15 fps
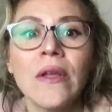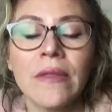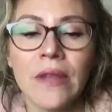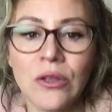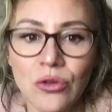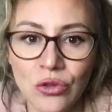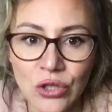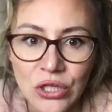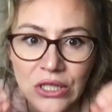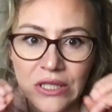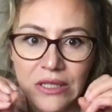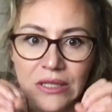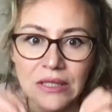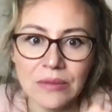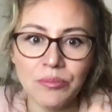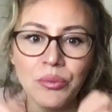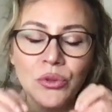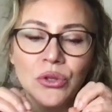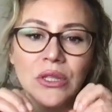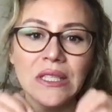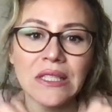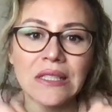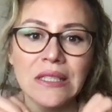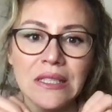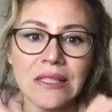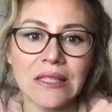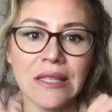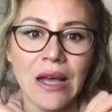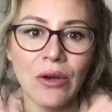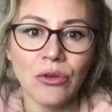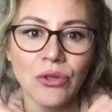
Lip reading: that you just put the seeds now.